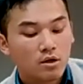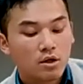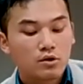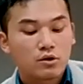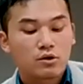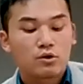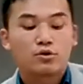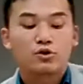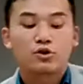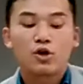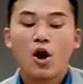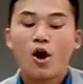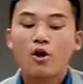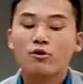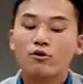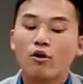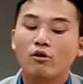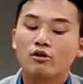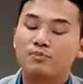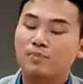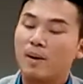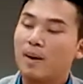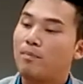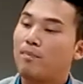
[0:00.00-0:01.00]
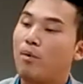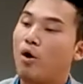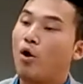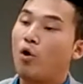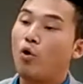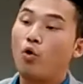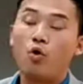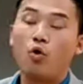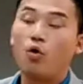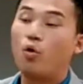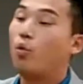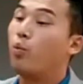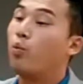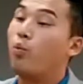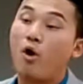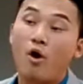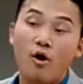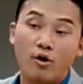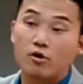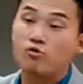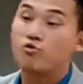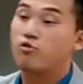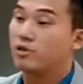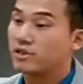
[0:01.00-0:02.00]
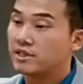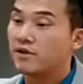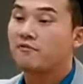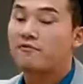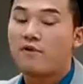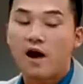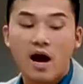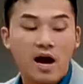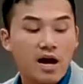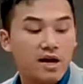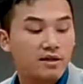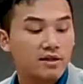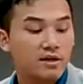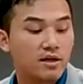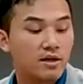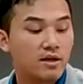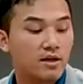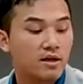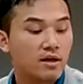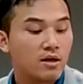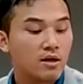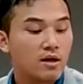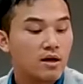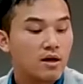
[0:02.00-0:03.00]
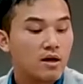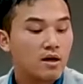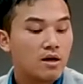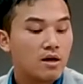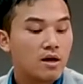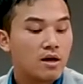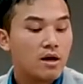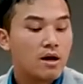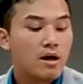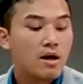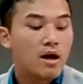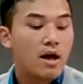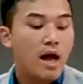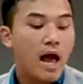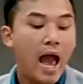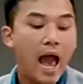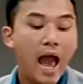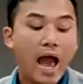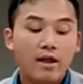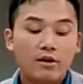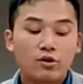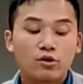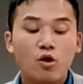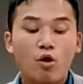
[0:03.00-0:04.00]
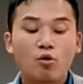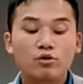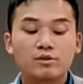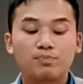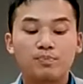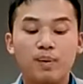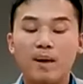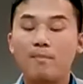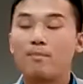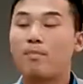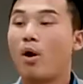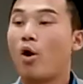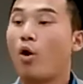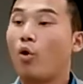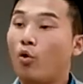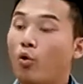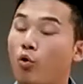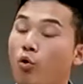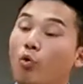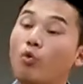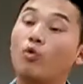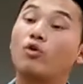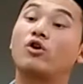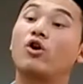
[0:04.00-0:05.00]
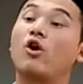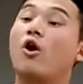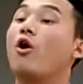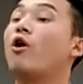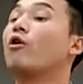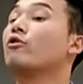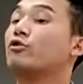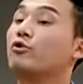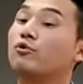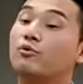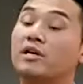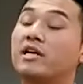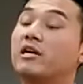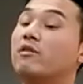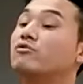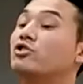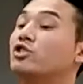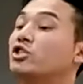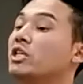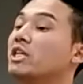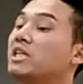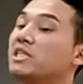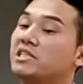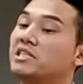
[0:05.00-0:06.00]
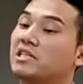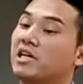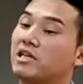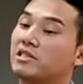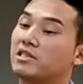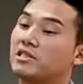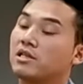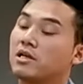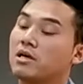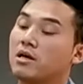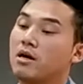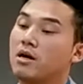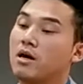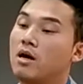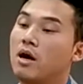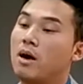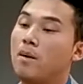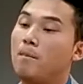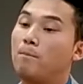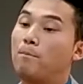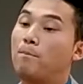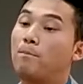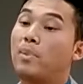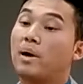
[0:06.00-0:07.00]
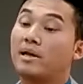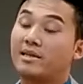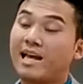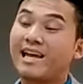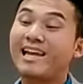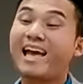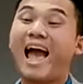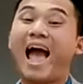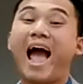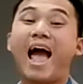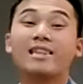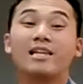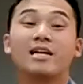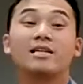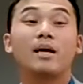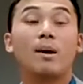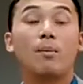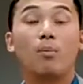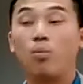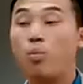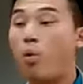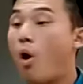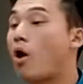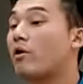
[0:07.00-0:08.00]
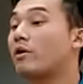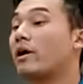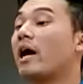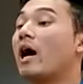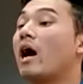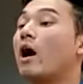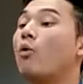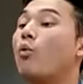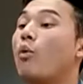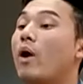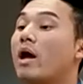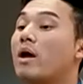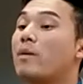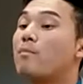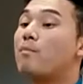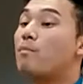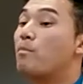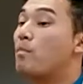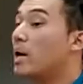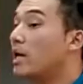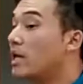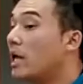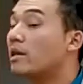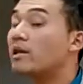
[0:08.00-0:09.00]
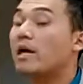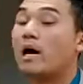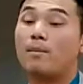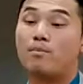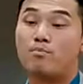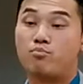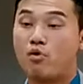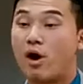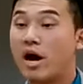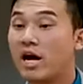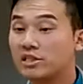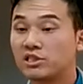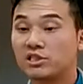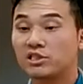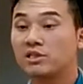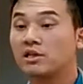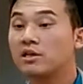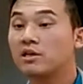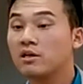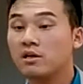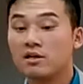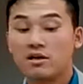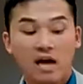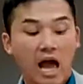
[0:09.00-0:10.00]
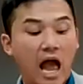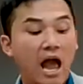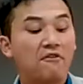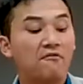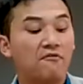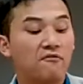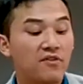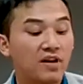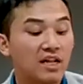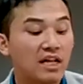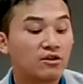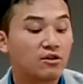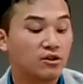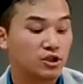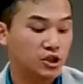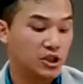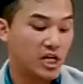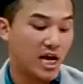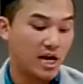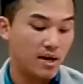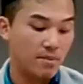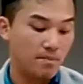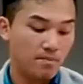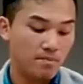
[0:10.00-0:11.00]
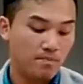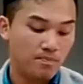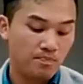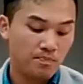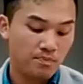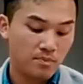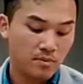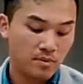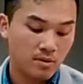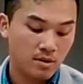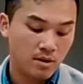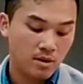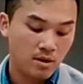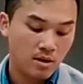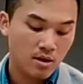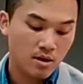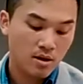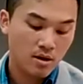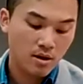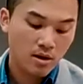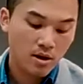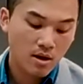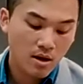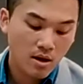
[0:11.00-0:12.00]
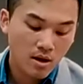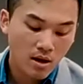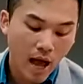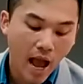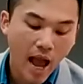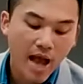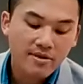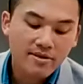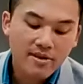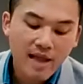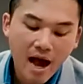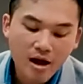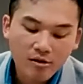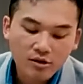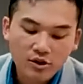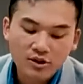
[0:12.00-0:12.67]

to turn those people who weren't crucified, and those people who called to kill Jesus, but they ended up walking away, beating their breast, and feeling the shame. And now